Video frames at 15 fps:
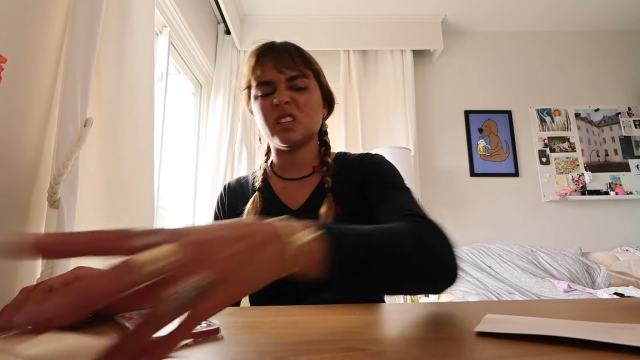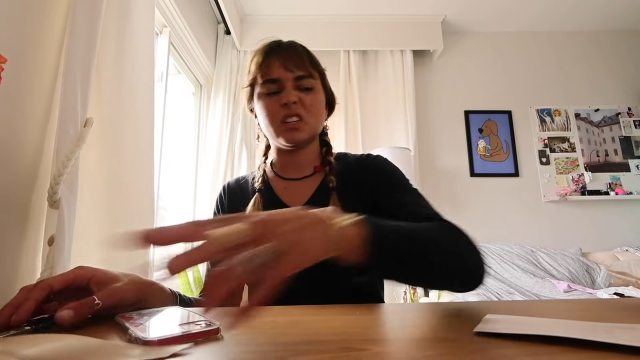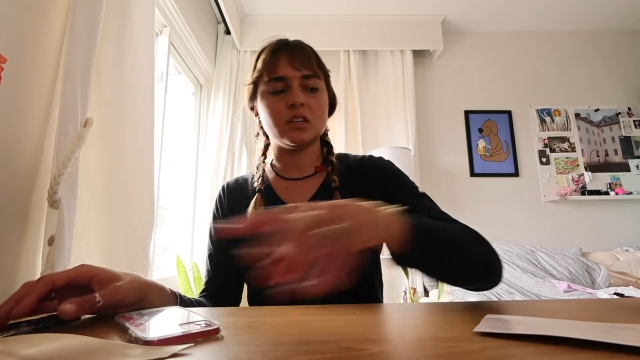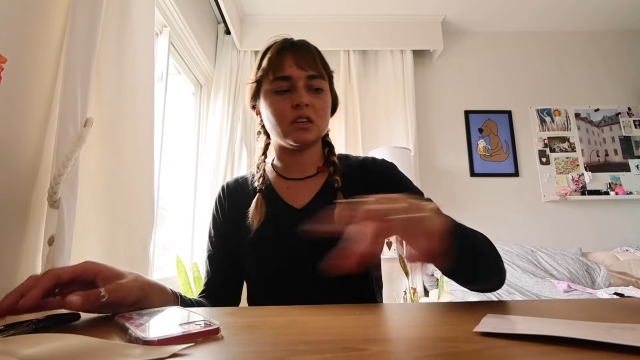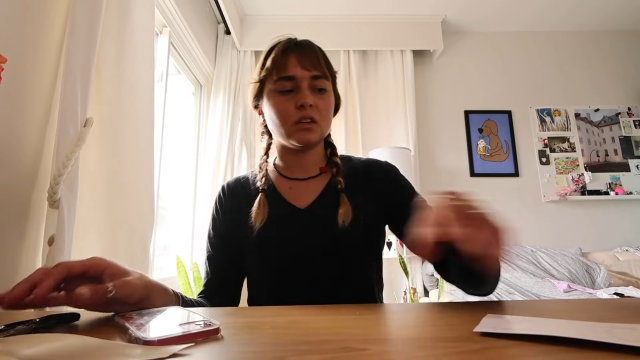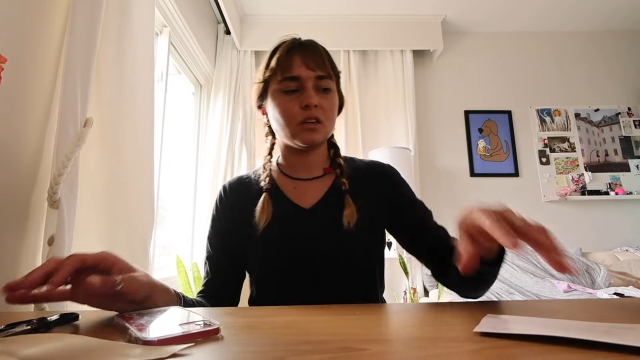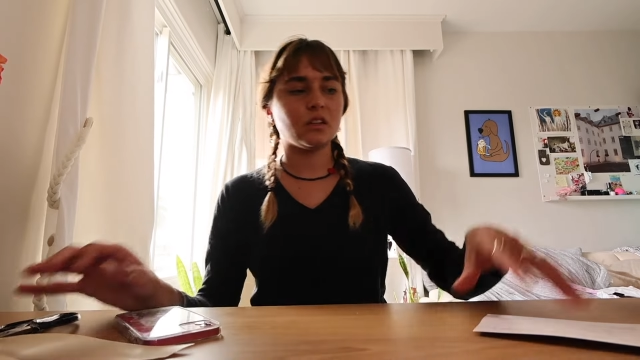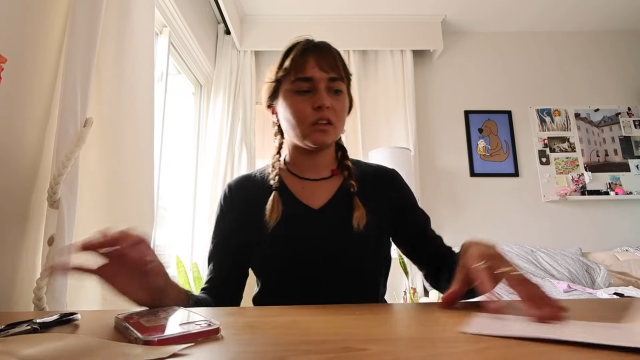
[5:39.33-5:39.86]
to
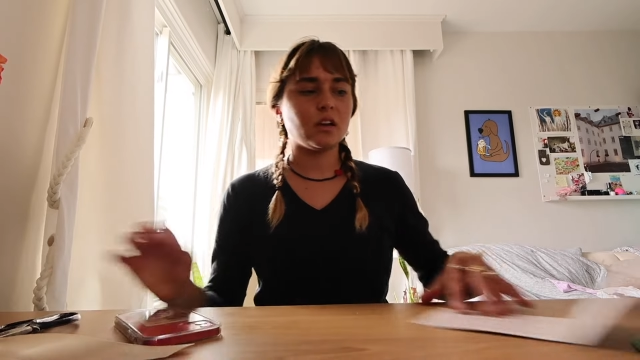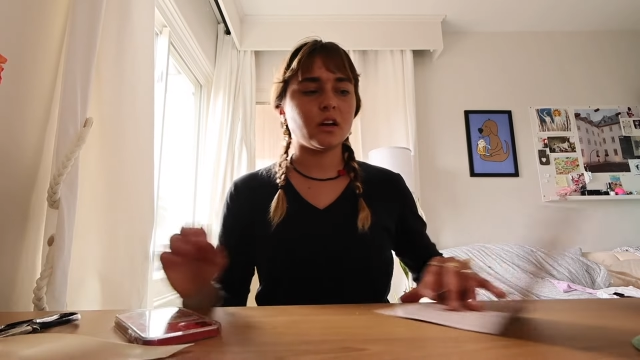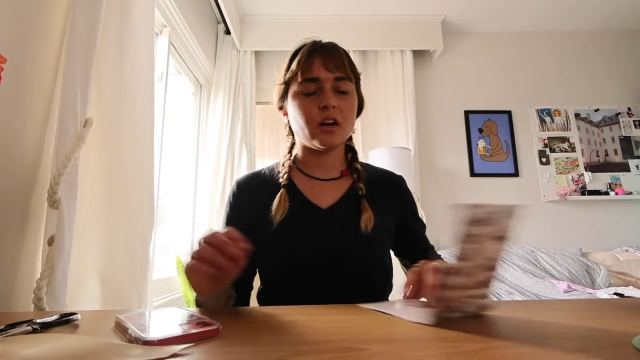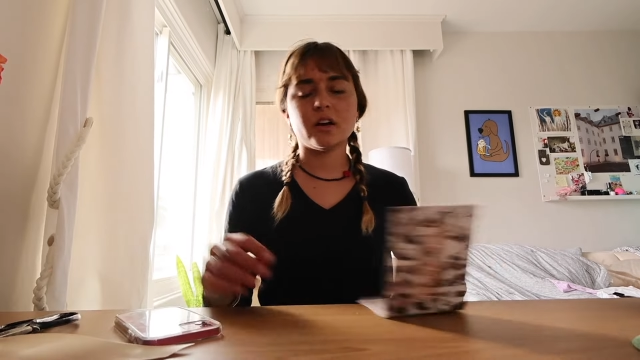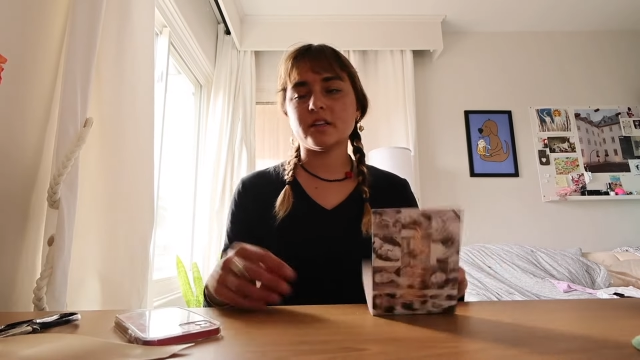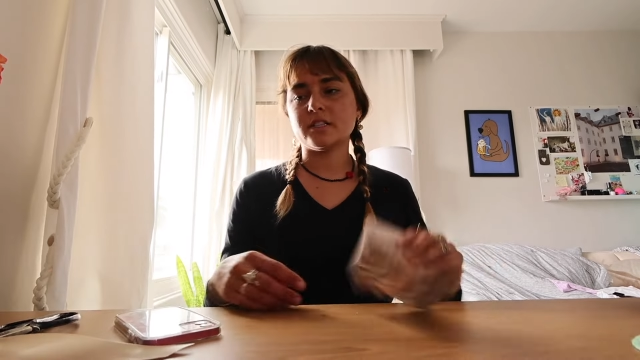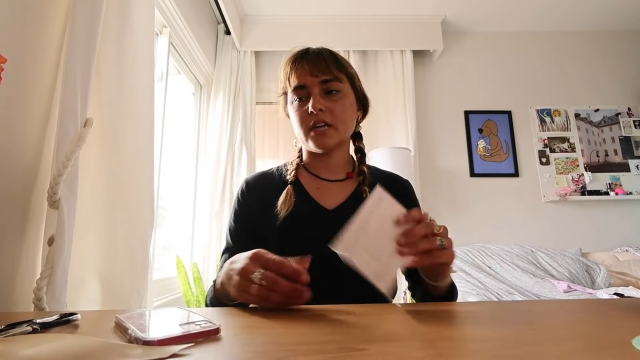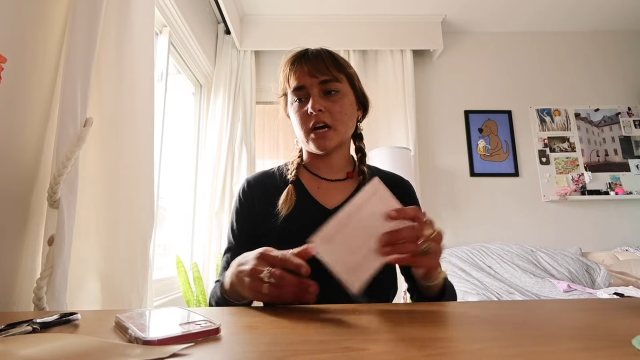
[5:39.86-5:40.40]
eat and then I
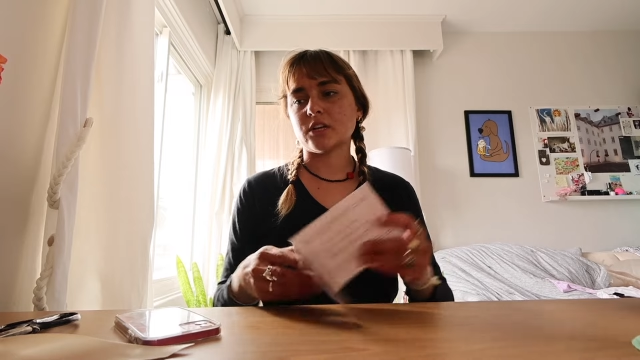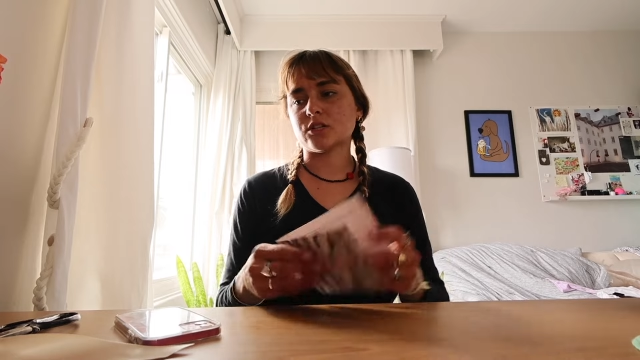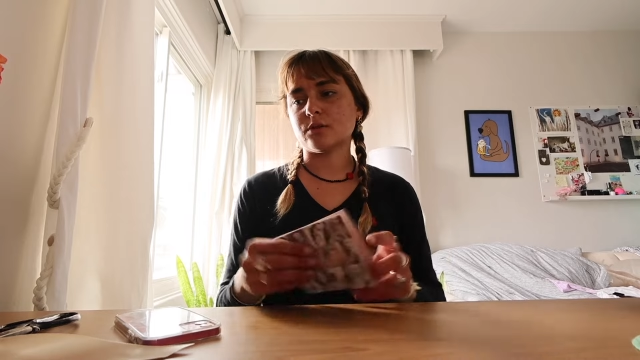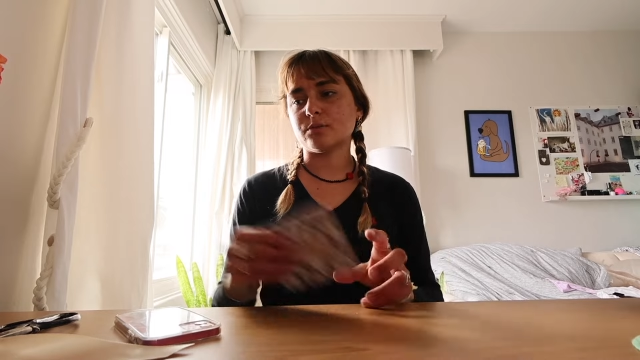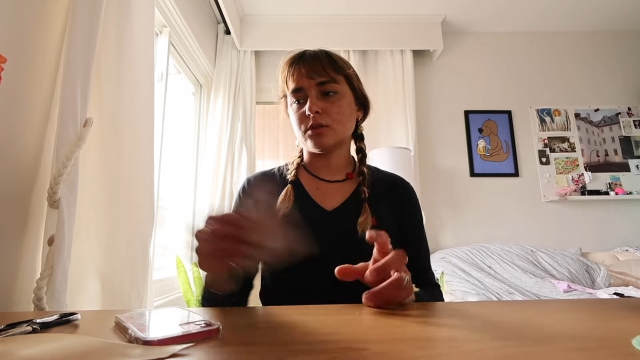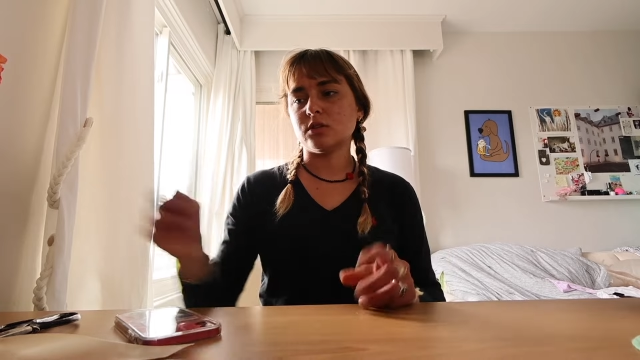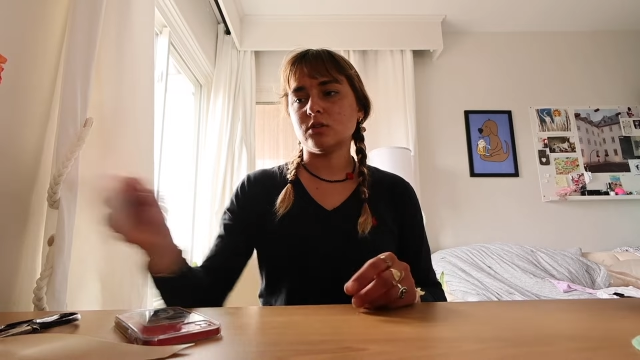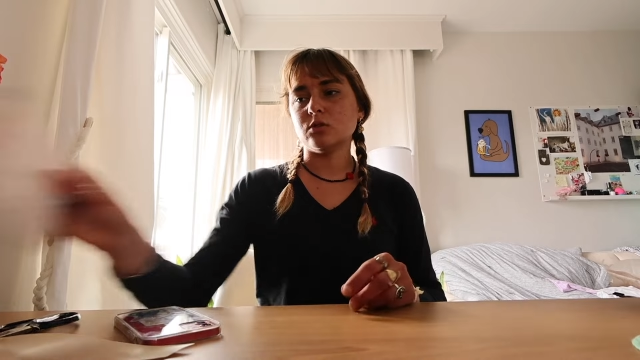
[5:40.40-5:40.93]
gotta dash up
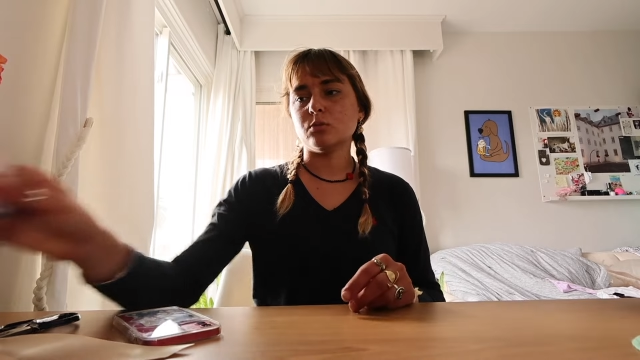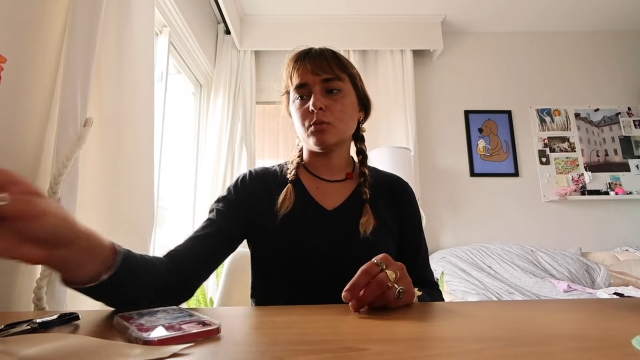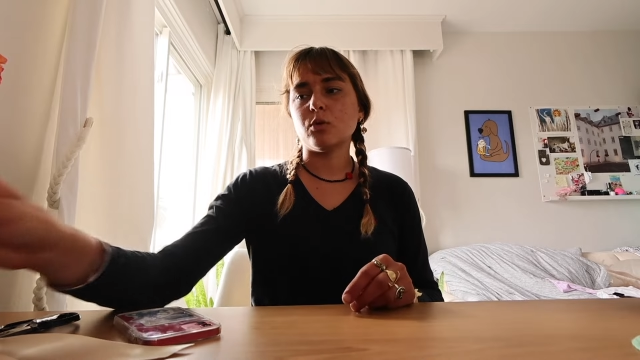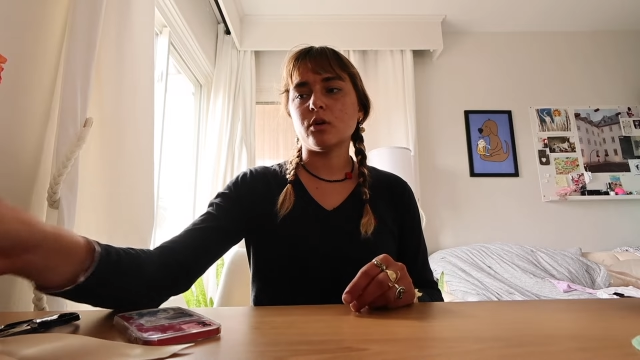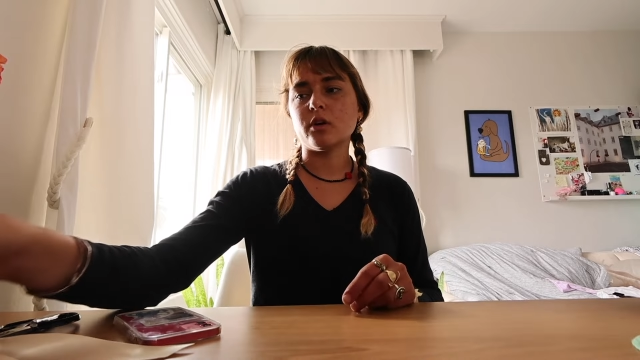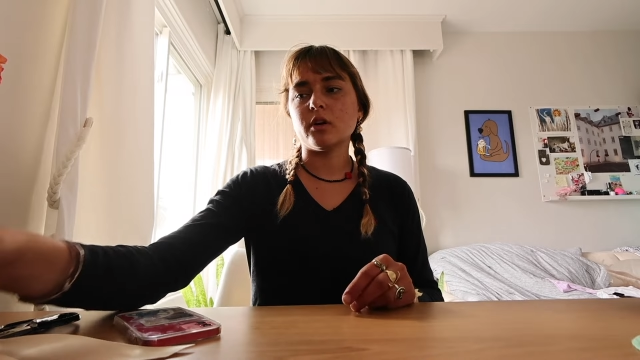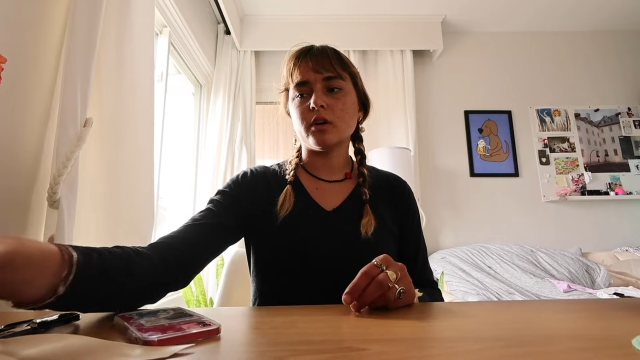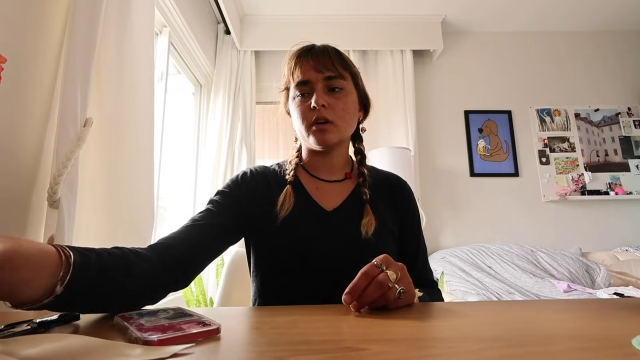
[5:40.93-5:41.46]
to
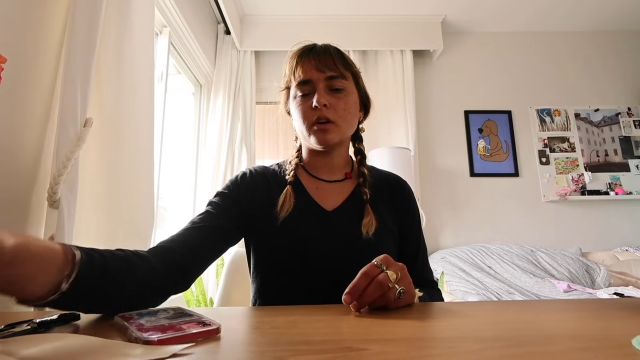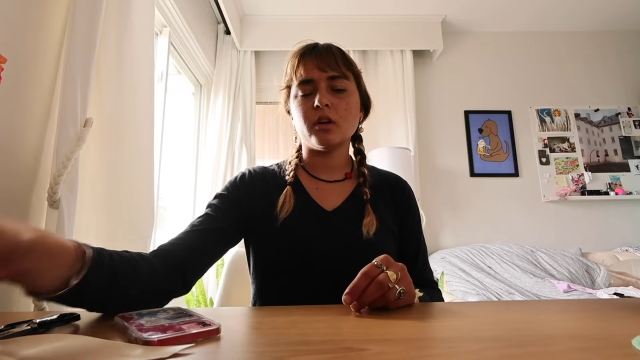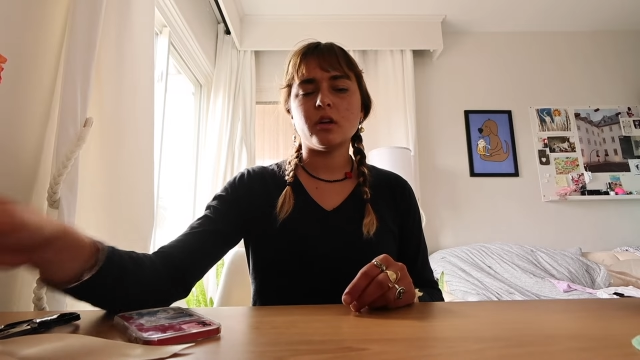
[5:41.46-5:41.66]
Newport.